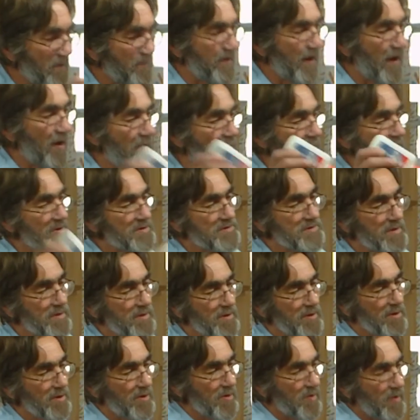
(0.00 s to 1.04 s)
of Elmer's
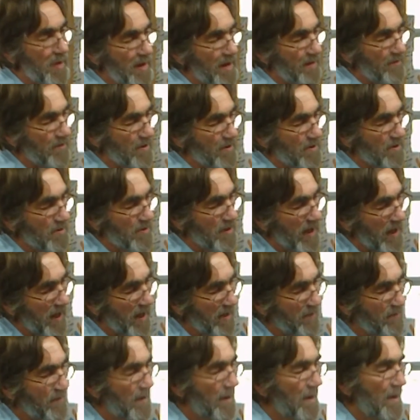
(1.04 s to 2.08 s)
glue, whatever glue you
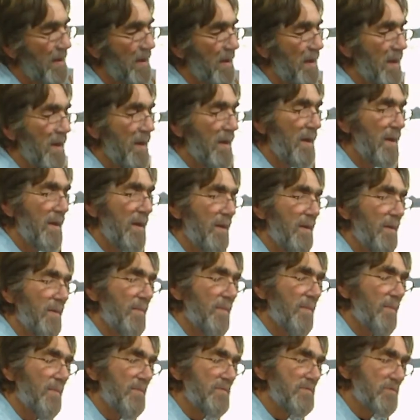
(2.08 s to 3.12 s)
have,
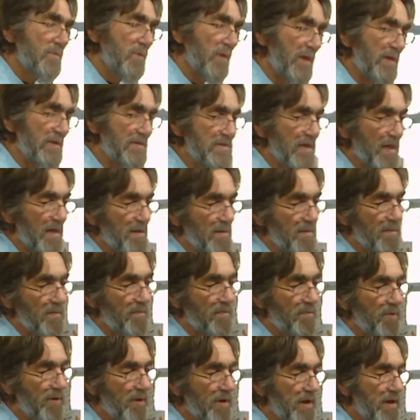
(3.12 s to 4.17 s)
squeeze it,
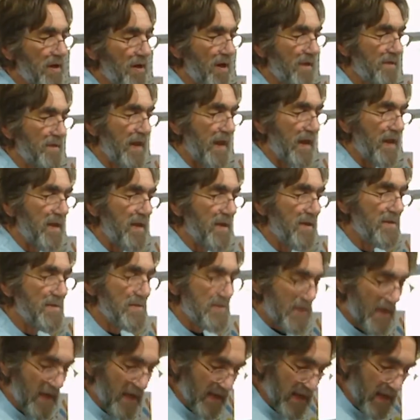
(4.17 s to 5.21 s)
put it on the
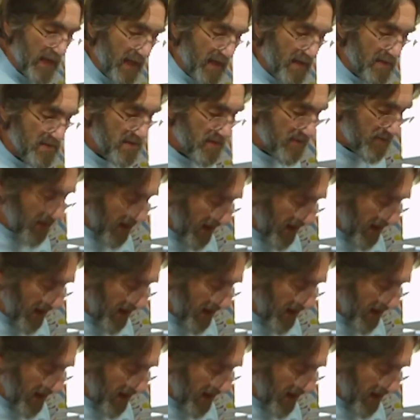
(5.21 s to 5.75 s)
inside edge of